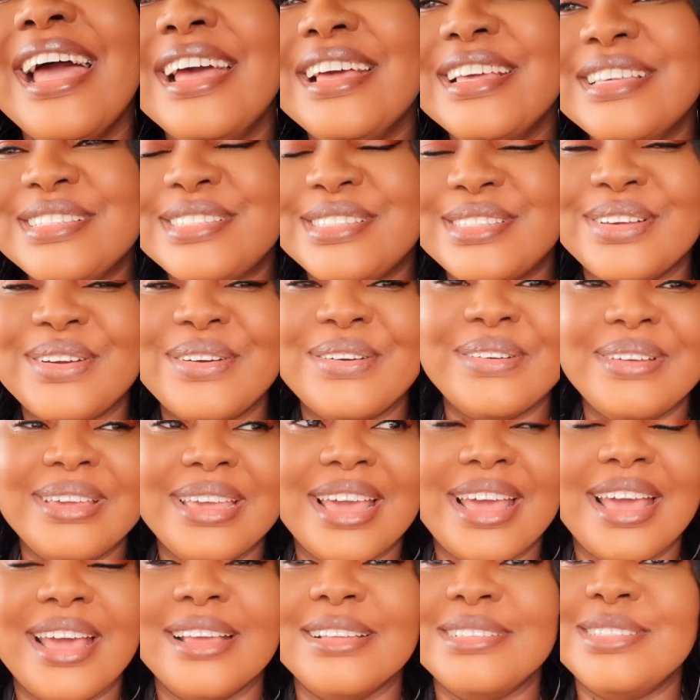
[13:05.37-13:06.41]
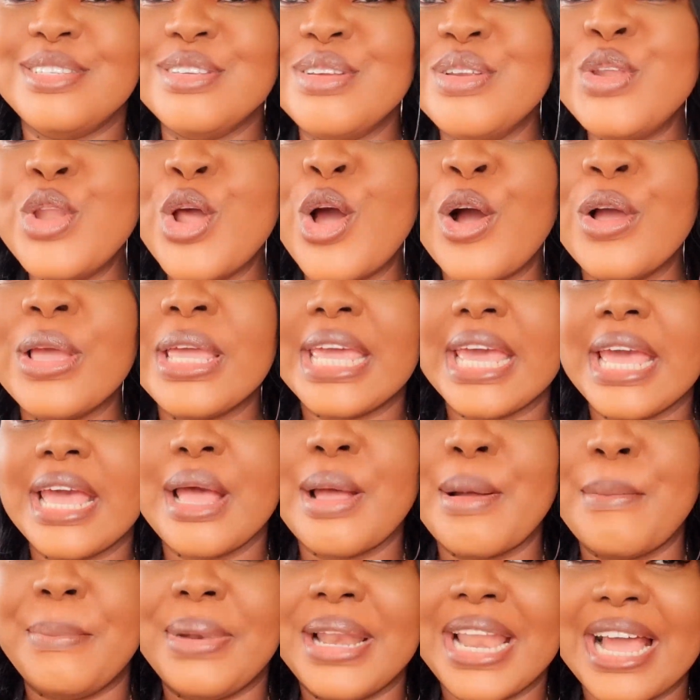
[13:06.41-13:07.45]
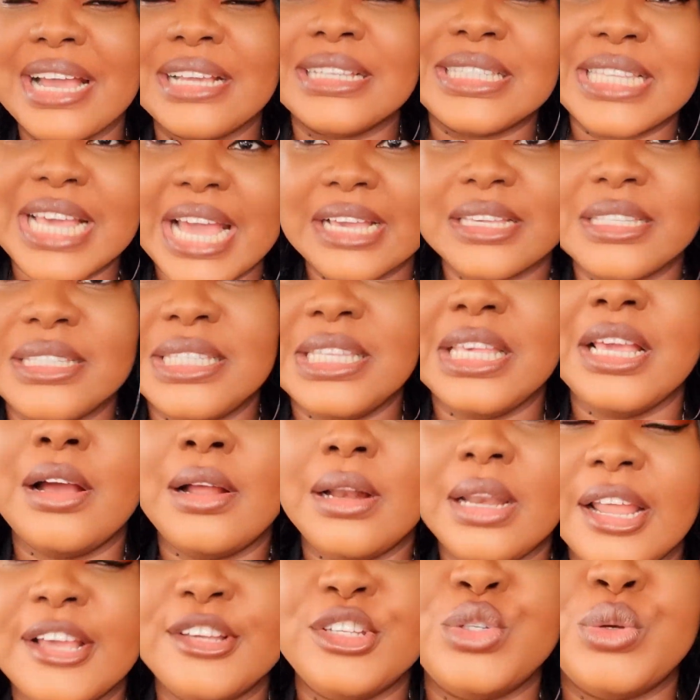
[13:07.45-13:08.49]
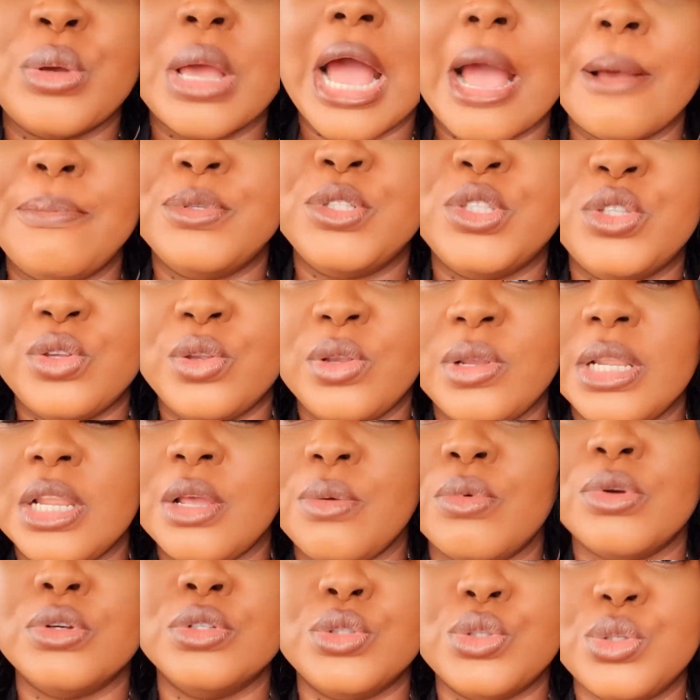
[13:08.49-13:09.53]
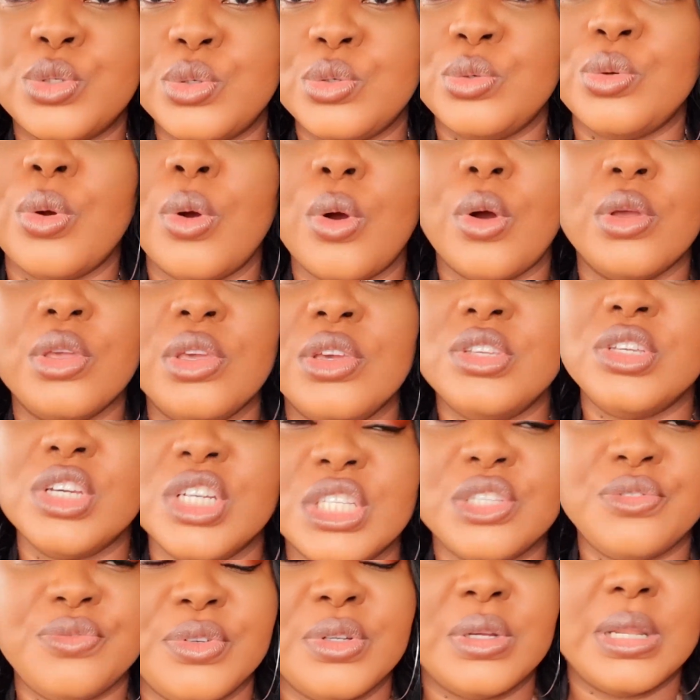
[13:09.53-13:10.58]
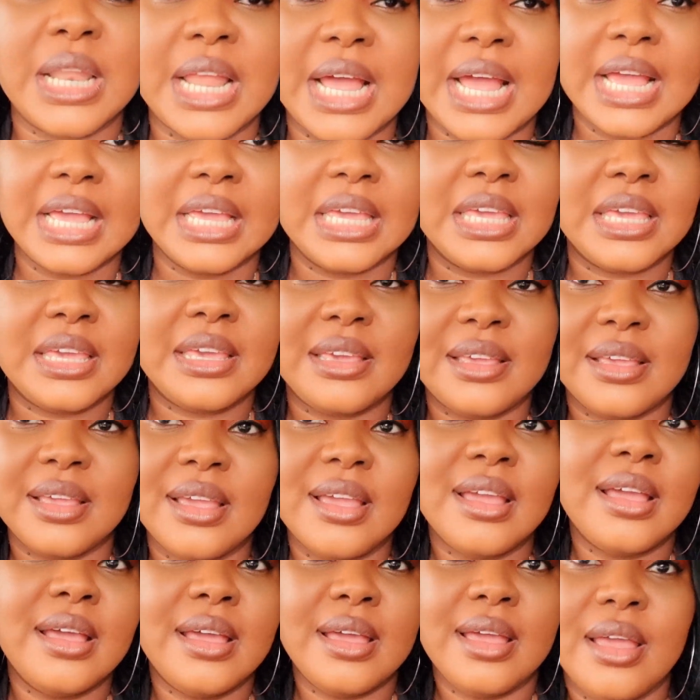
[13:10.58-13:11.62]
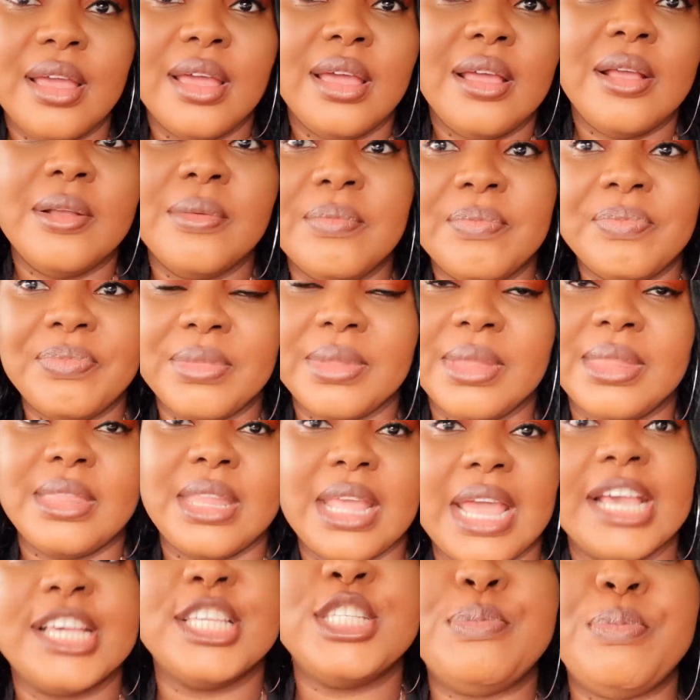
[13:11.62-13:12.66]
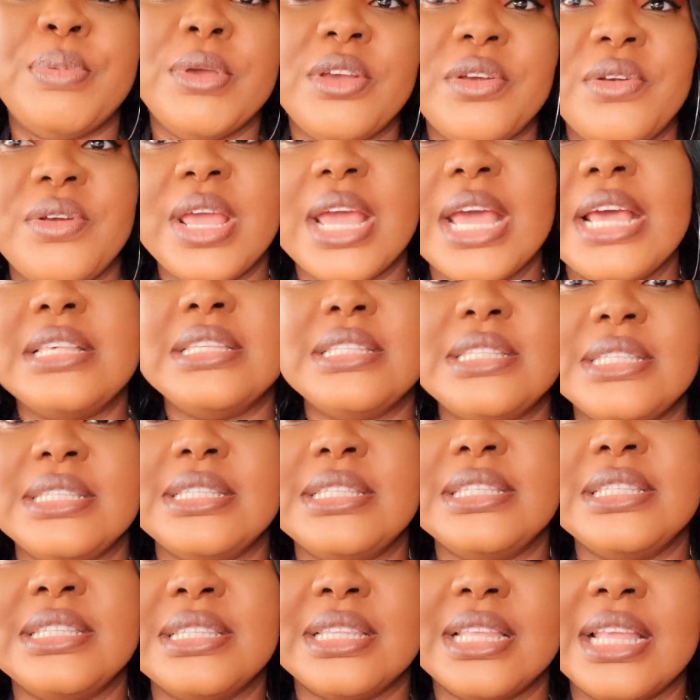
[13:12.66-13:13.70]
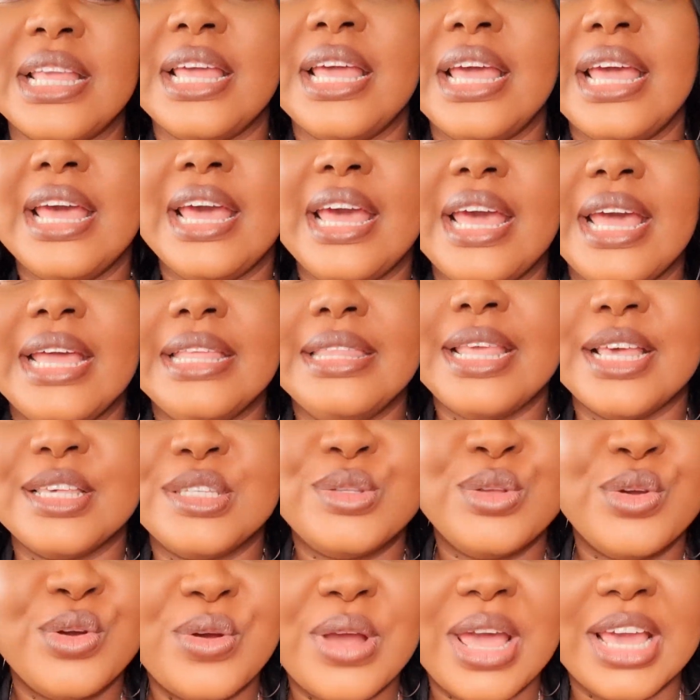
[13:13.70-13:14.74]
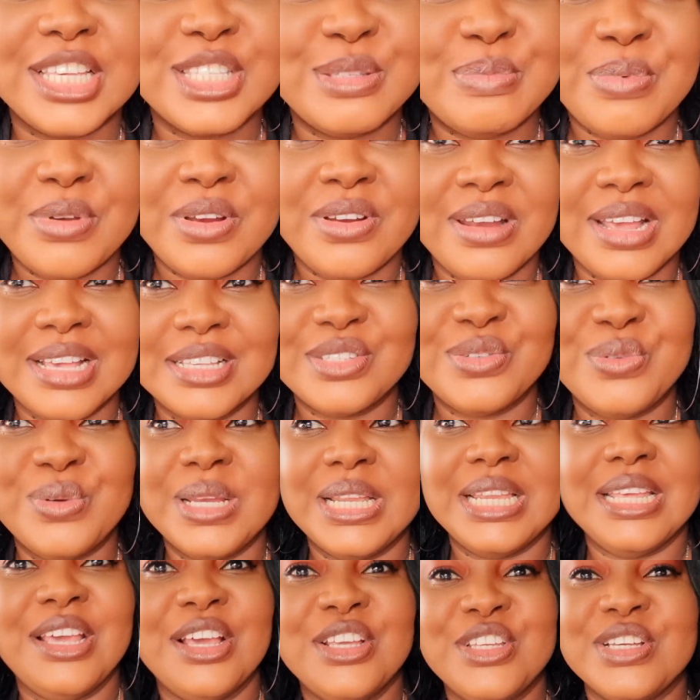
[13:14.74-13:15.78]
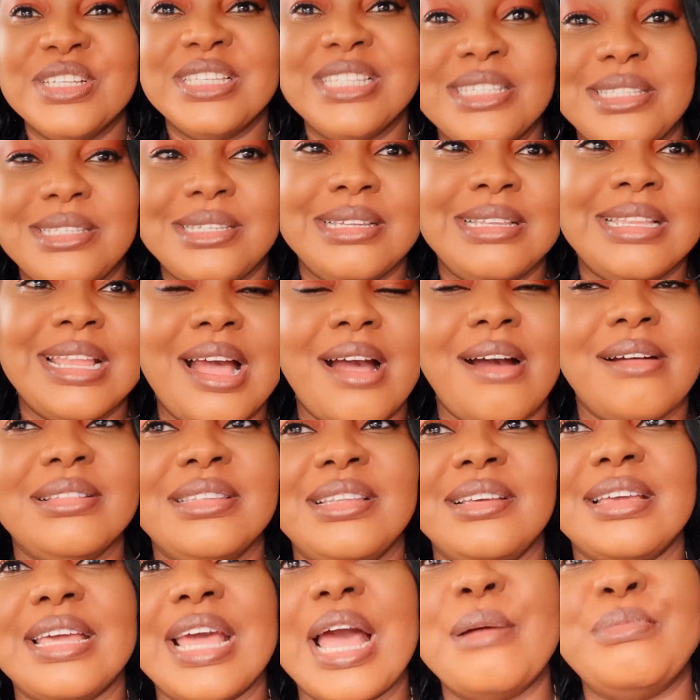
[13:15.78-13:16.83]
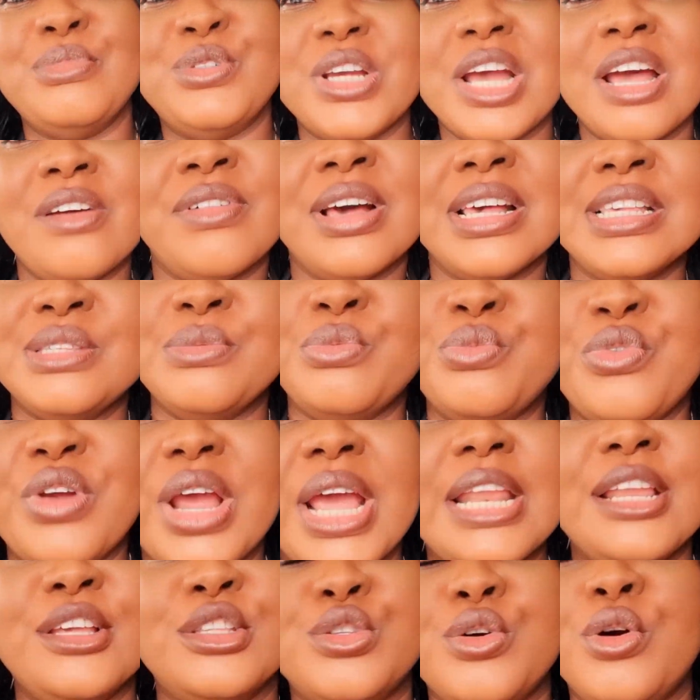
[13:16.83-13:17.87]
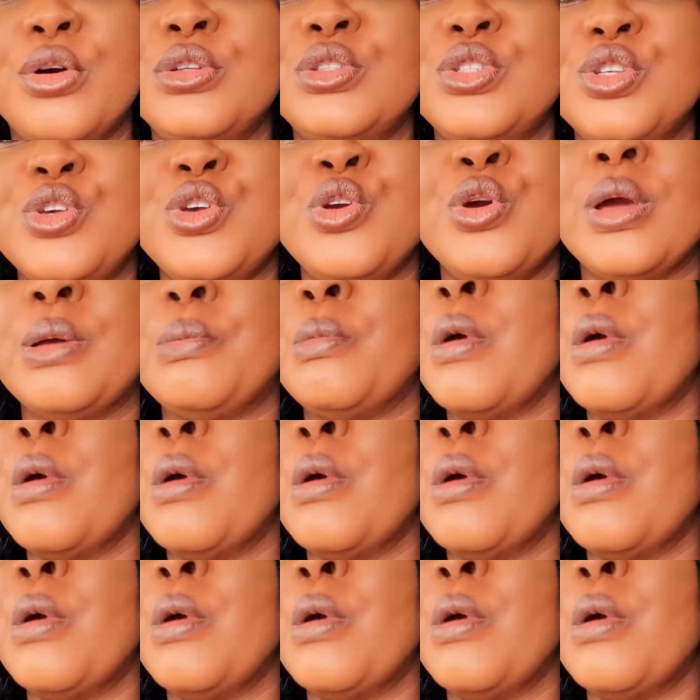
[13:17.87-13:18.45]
So yeah, do not get a black taxi unless you absolutely want to, or you just feel like, Experience. The experience, experience there's no experience really. You're just sitting down. The cab drivers rarely talk to you.